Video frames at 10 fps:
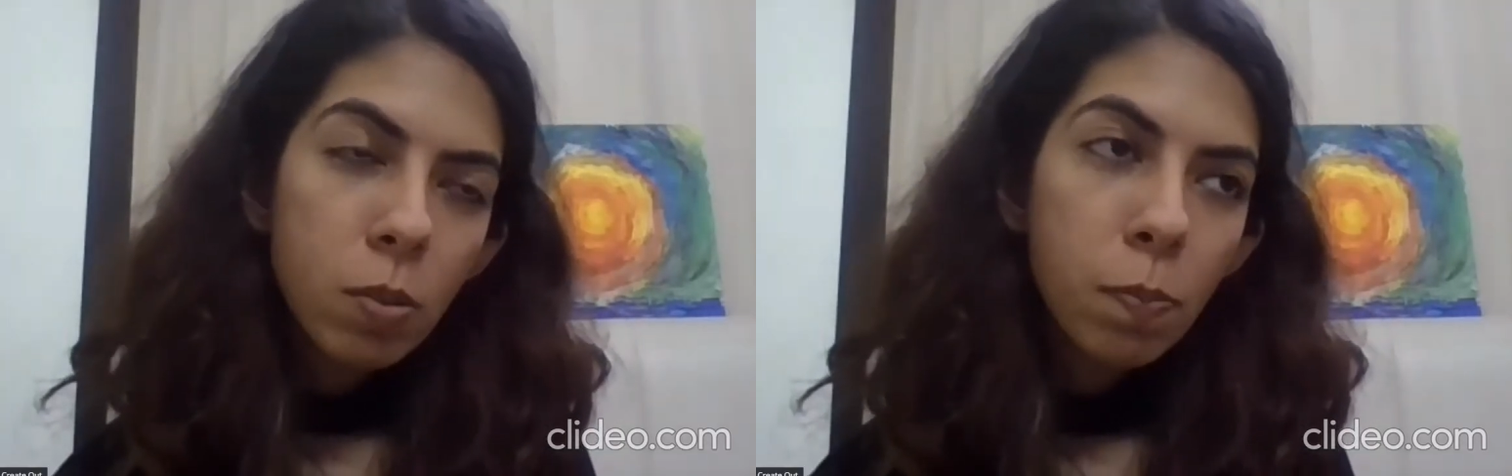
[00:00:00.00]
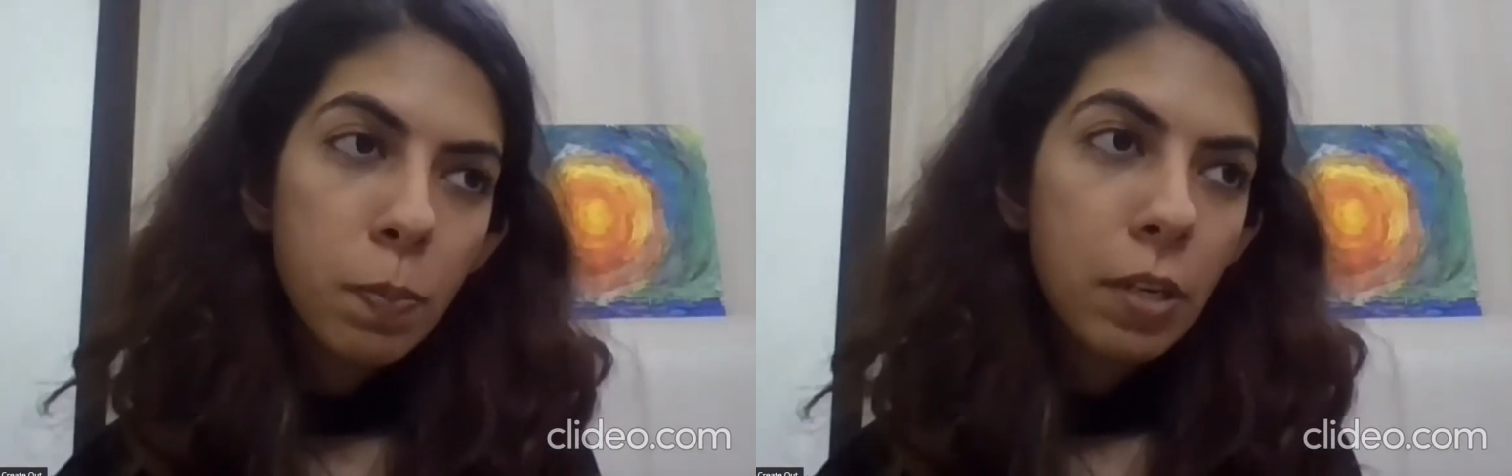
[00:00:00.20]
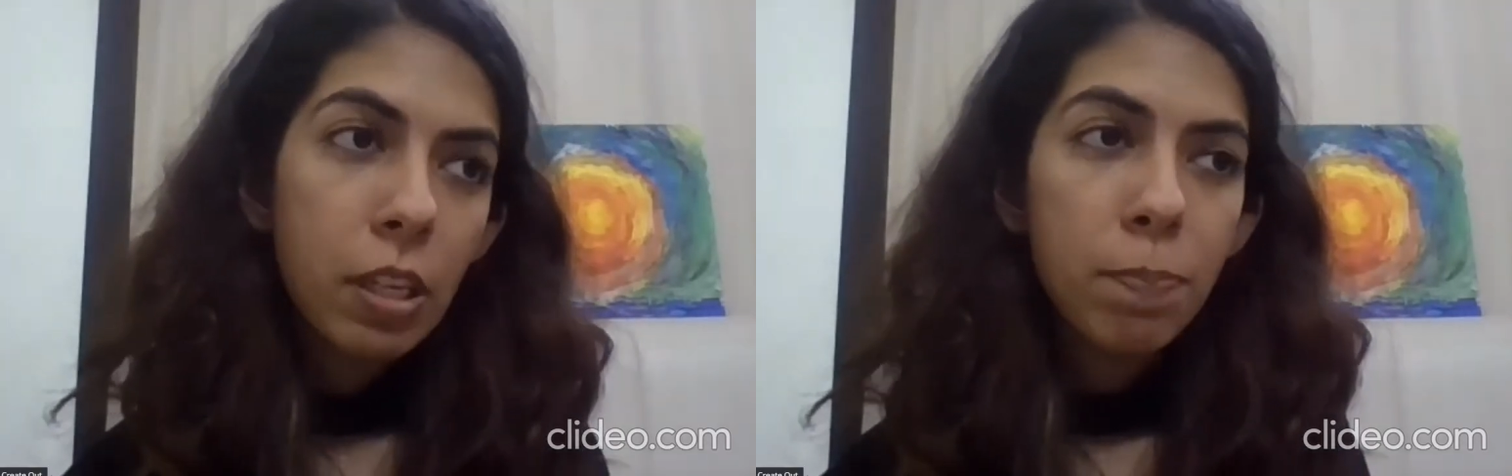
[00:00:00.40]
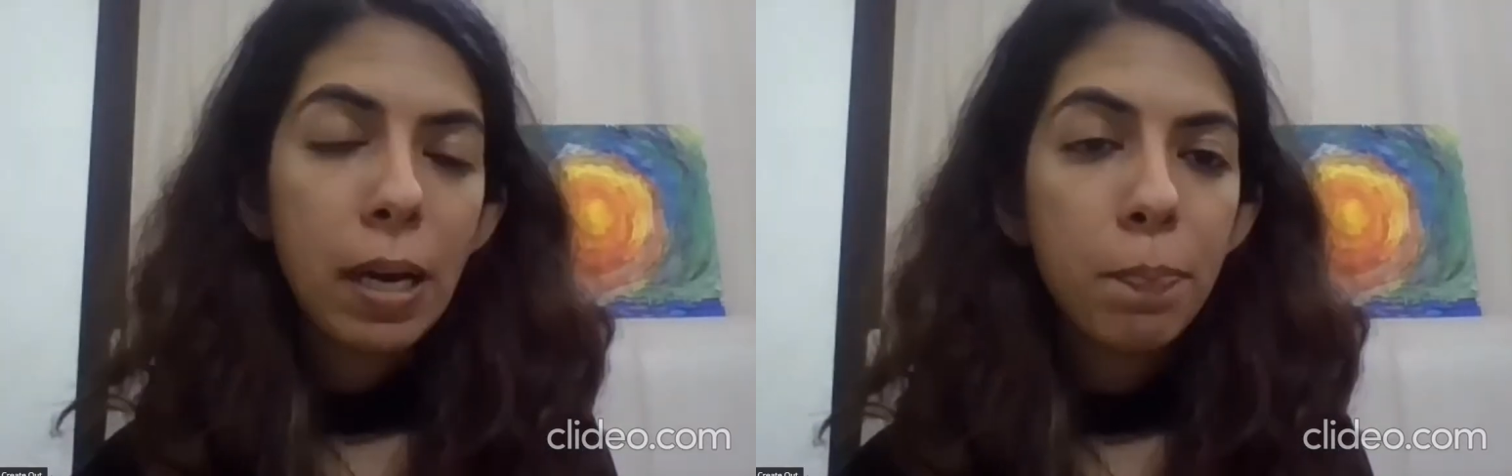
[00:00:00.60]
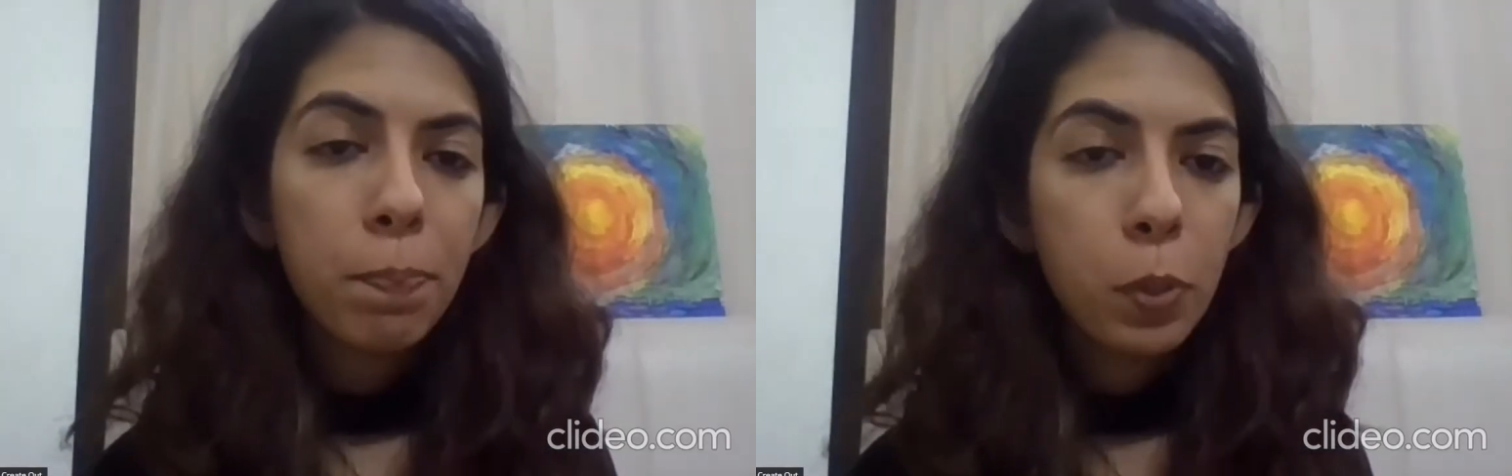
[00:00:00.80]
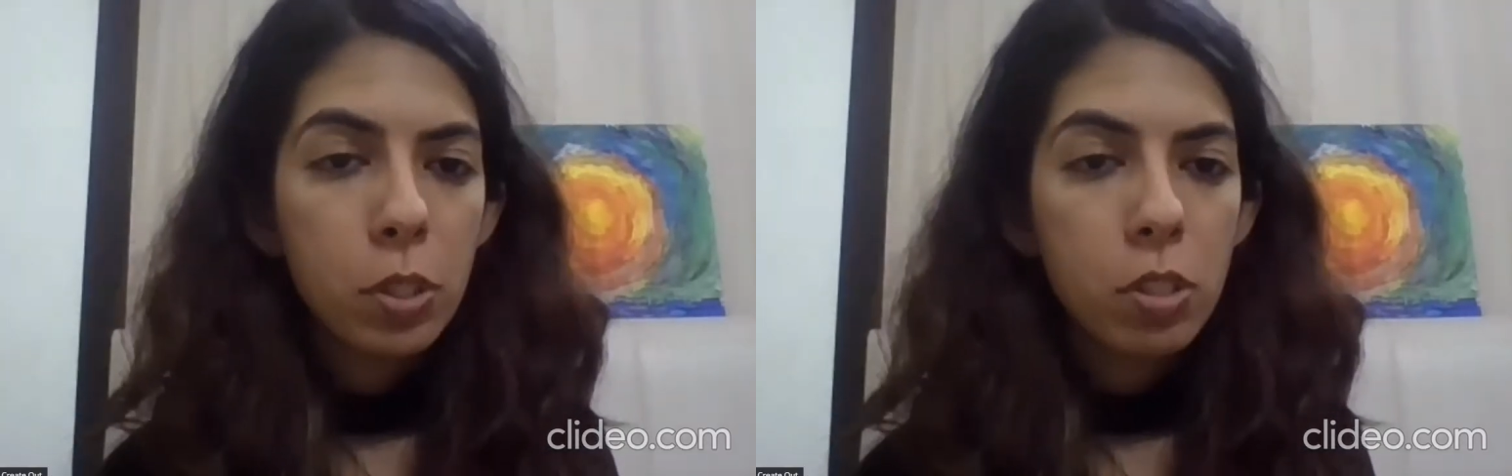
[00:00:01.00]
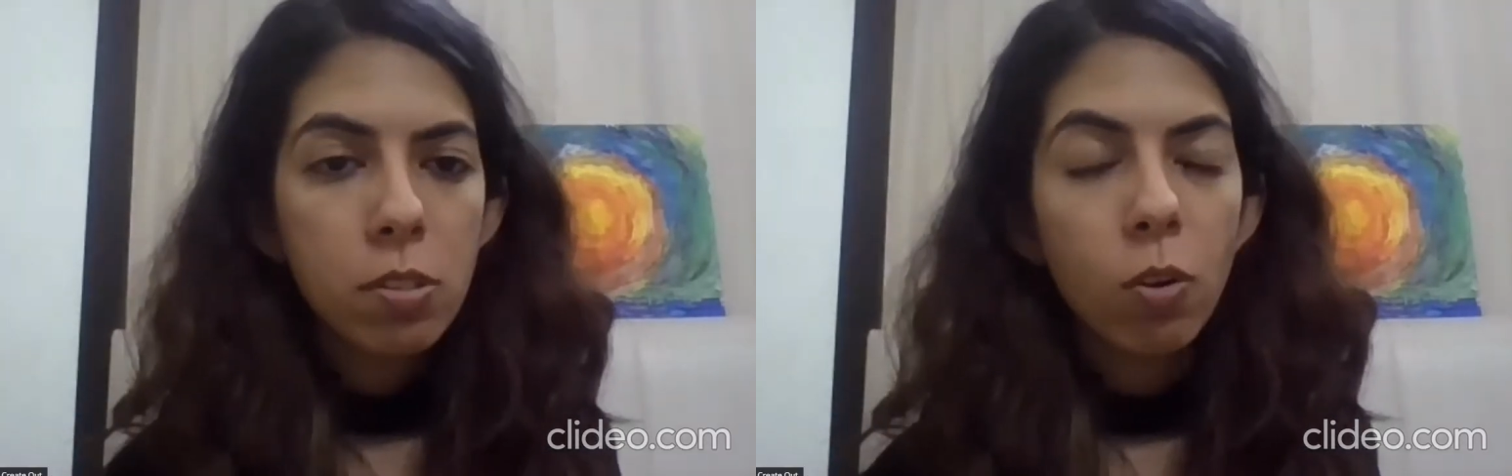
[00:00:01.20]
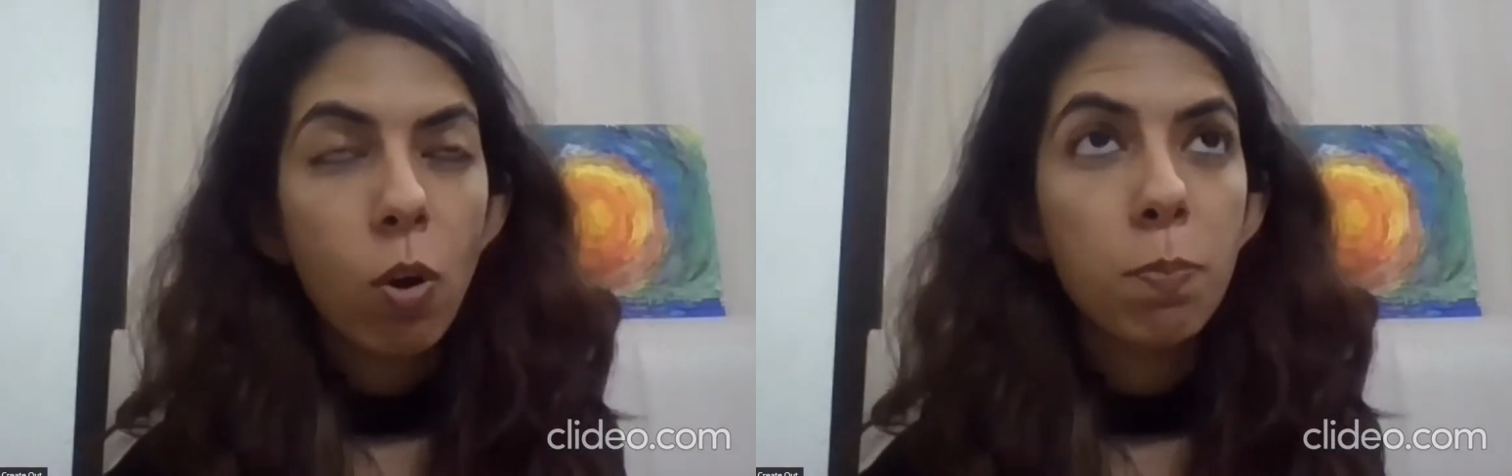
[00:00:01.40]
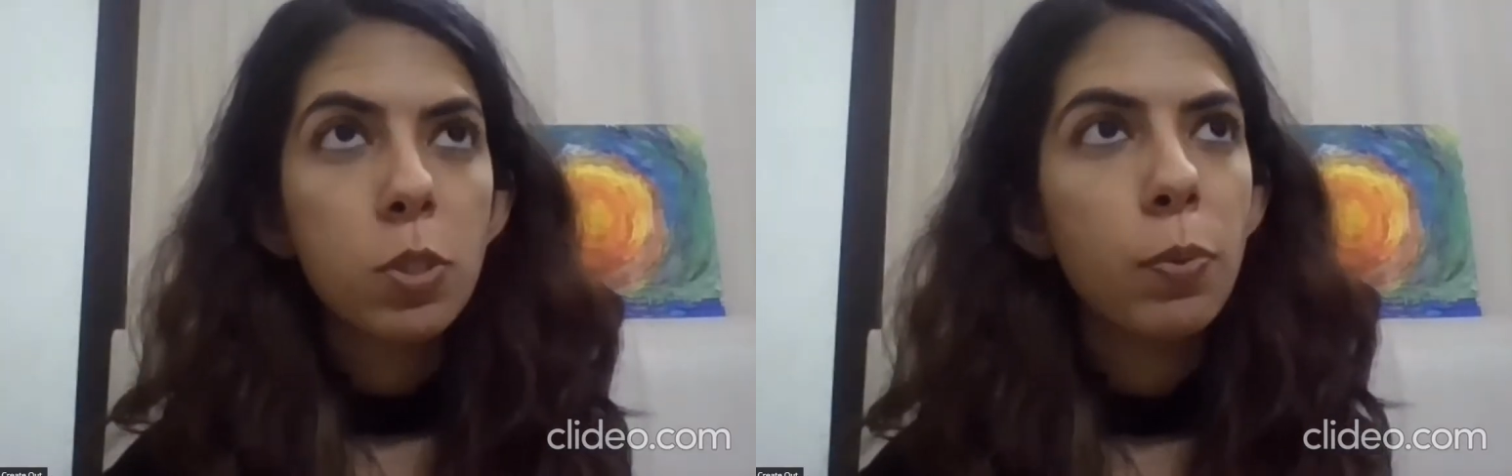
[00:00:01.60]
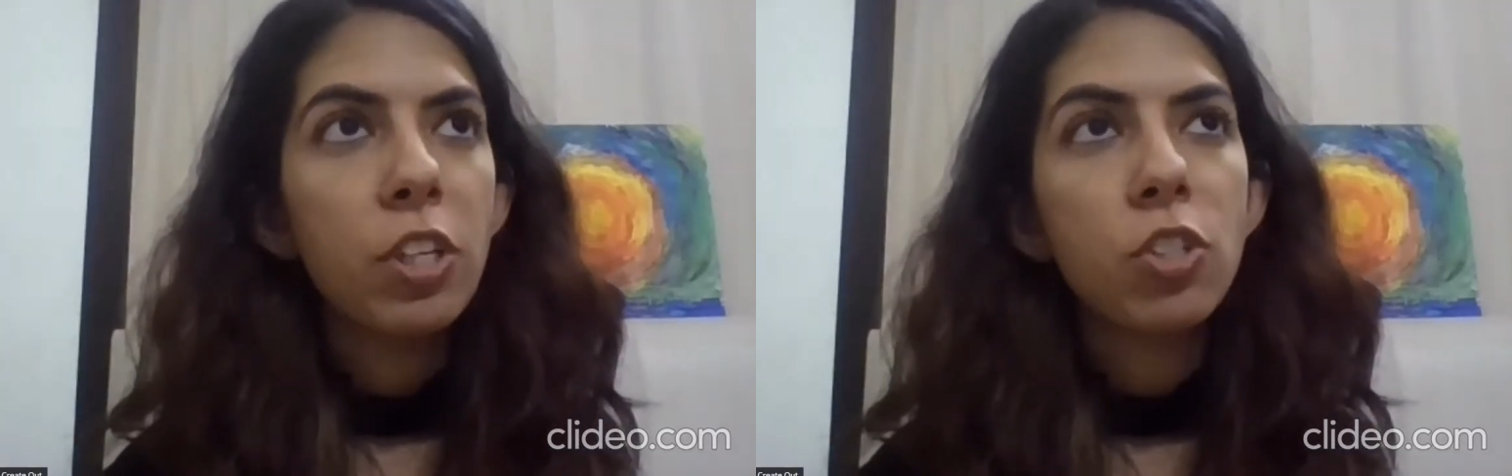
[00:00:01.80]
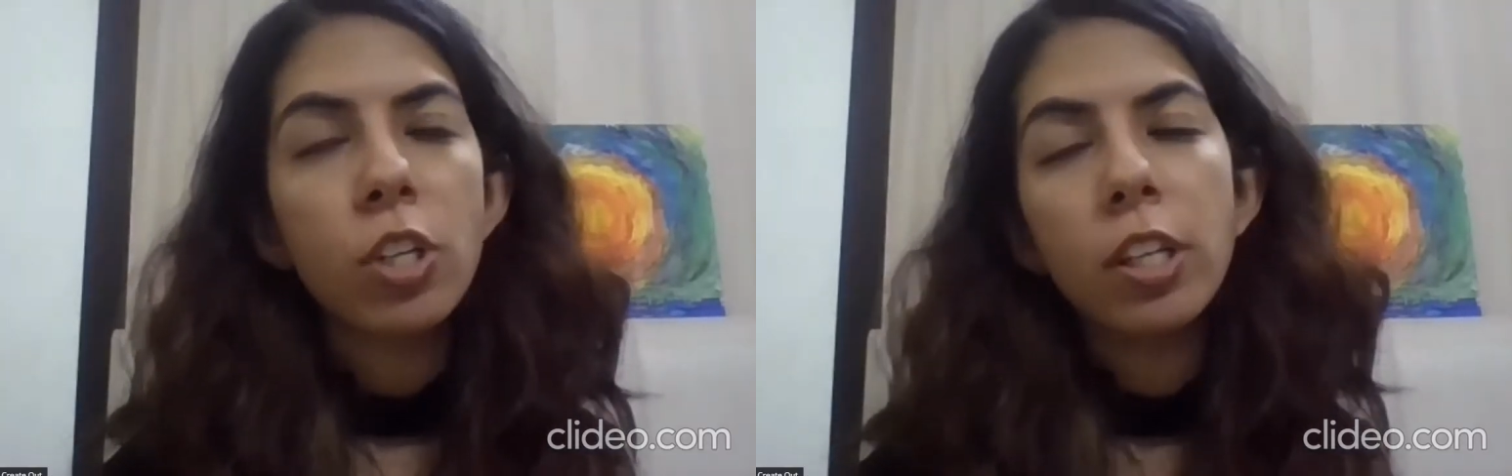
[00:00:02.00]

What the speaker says: but in my personal observation,